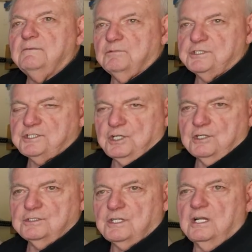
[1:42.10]
which
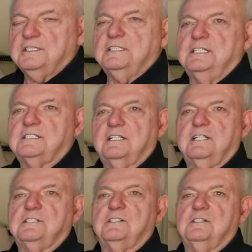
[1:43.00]
turns on the dust
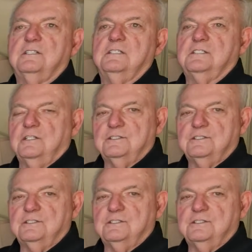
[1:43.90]
collector and